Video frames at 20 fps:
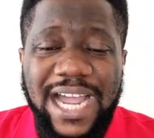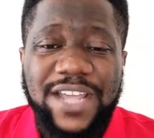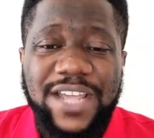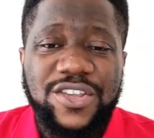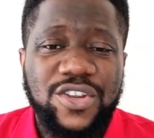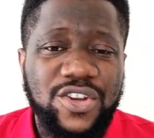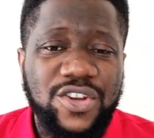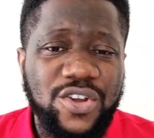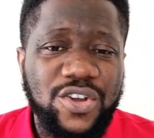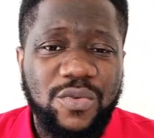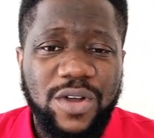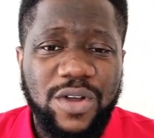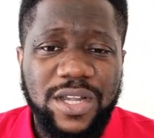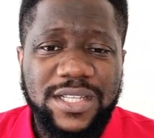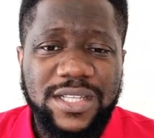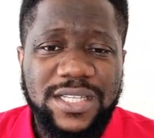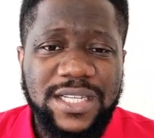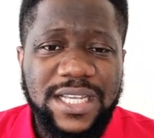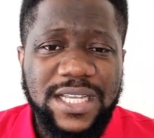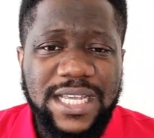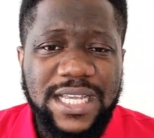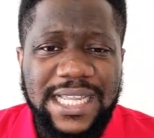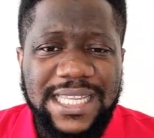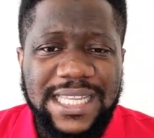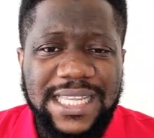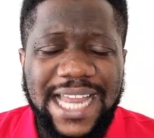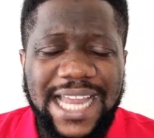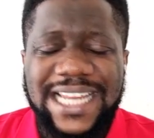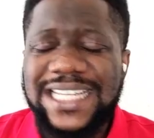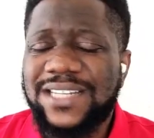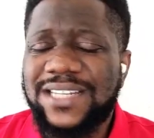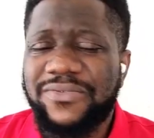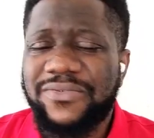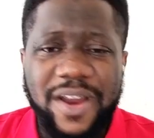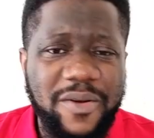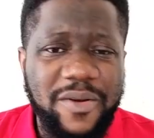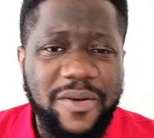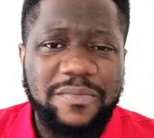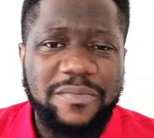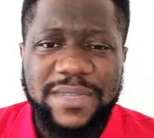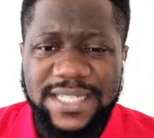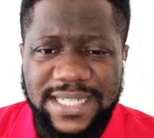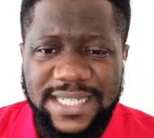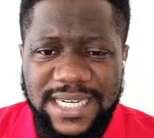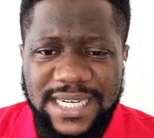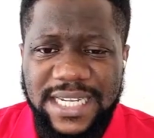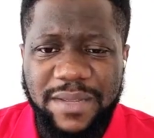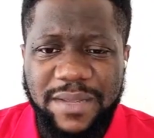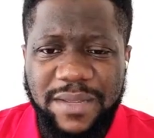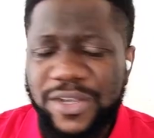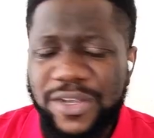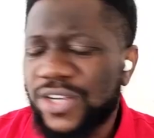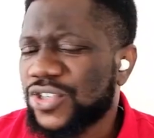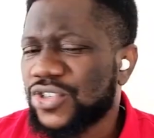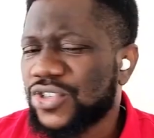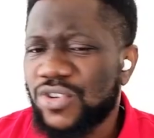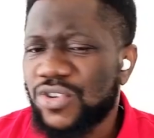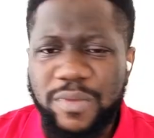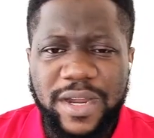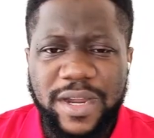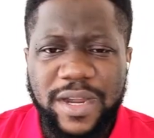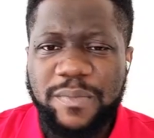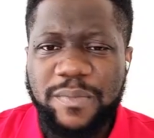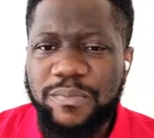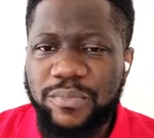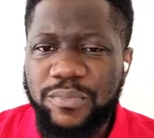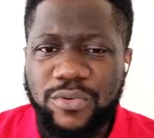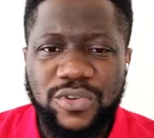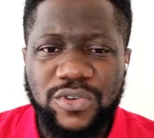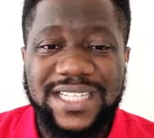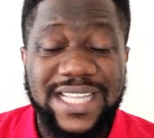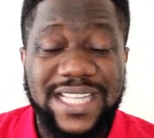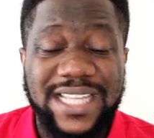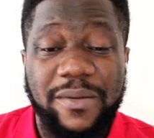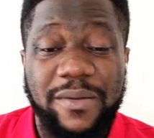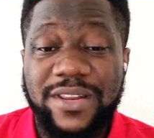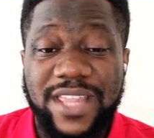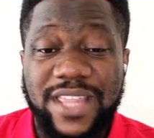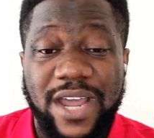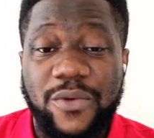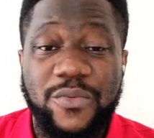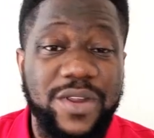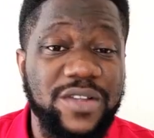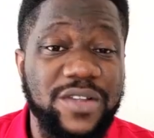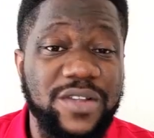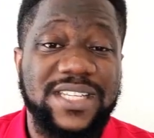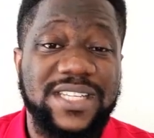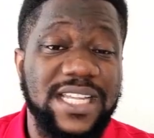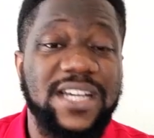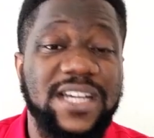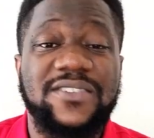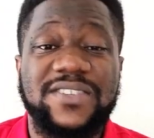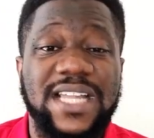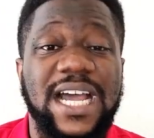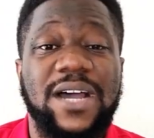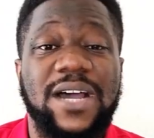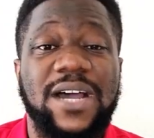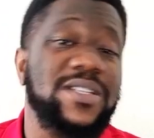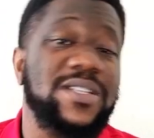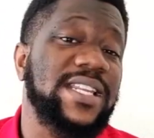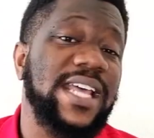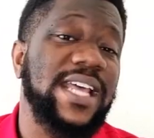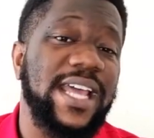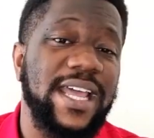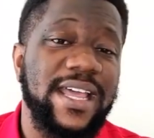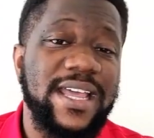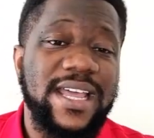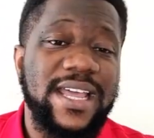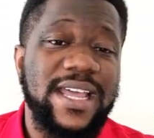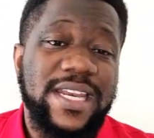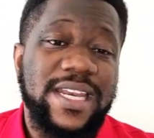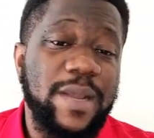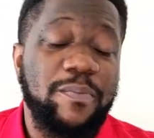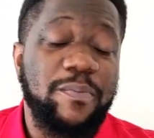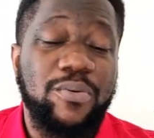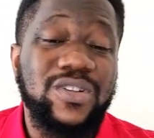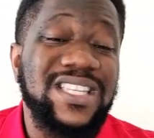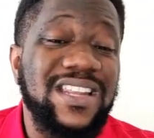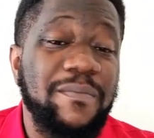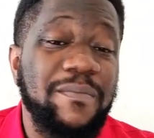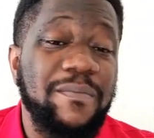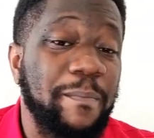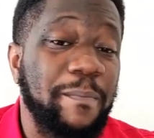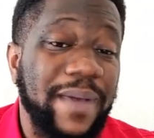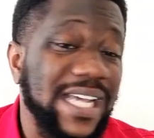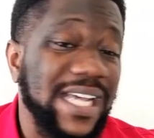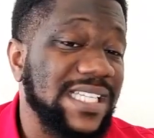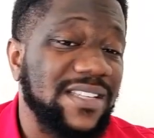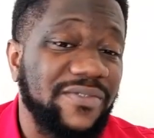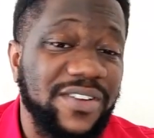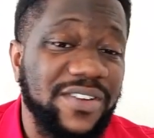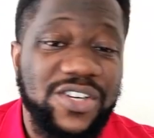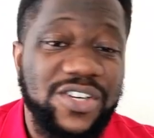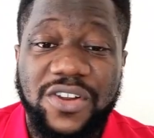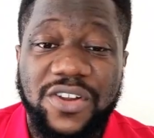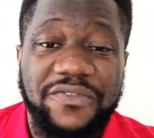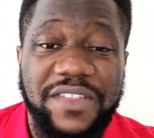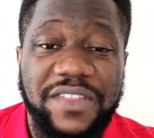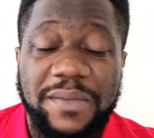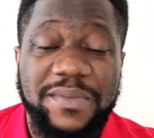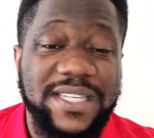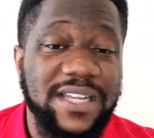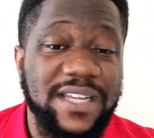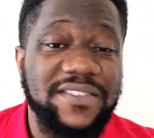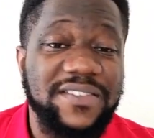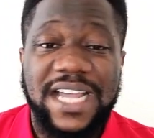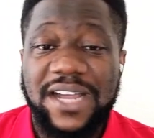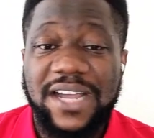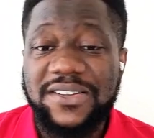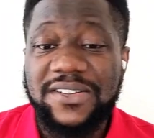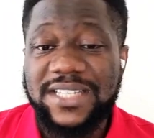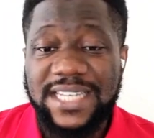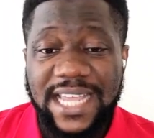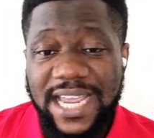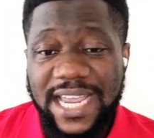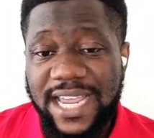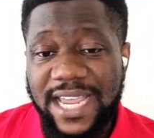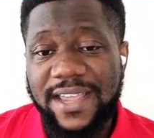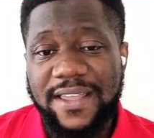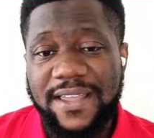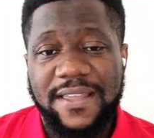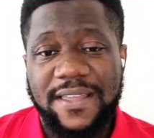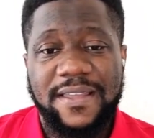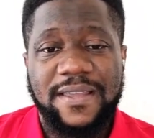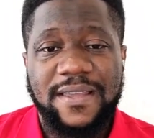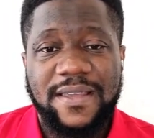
And you know what? That is very misleading because nobody puts their, their real selves out there. They put the best version of themselves out there.